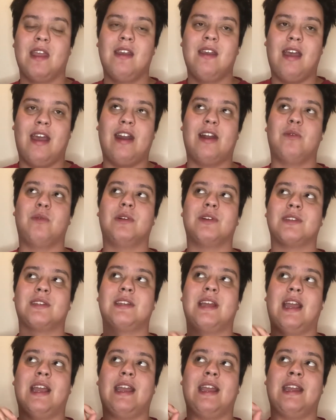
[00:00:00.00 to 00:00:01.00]
And I will
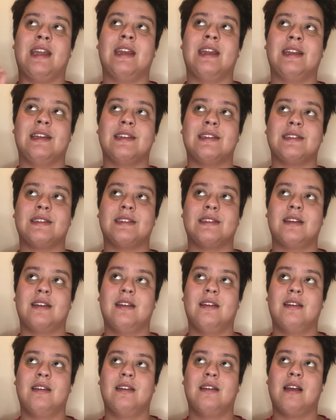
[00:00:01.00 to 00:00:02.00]
say it is
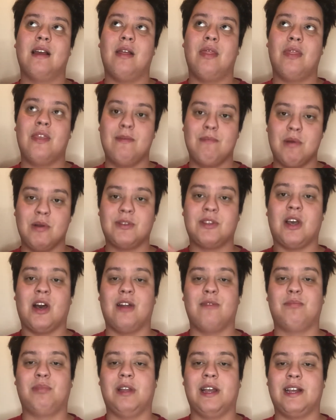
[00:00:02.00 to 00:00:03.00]
the most
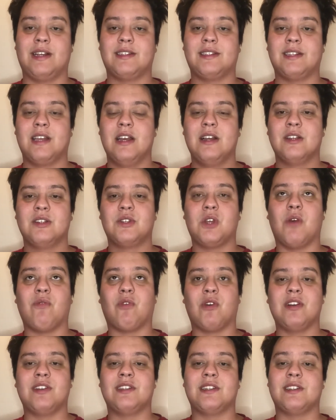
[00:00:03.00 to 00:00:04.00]
complex. So for
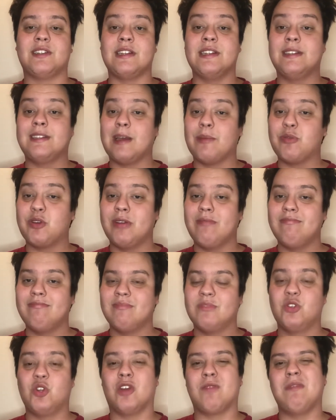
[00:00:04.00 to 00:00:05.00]
instance, Inception
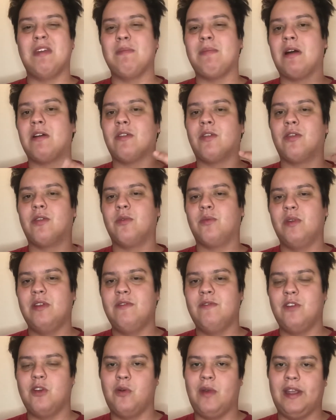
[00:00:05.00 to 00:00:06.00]
took me about 3
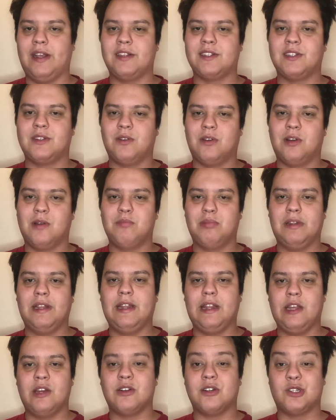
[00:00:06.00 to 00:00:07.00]
viewings to
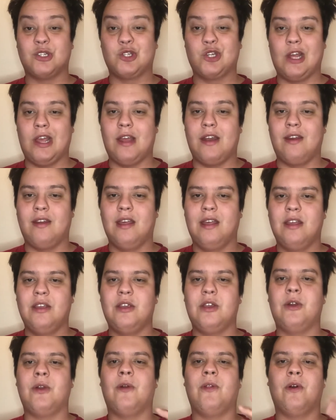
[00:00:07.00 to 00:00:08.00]
completely understand,
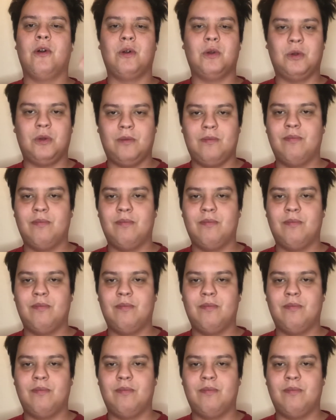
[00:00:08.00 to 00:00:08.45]
the whole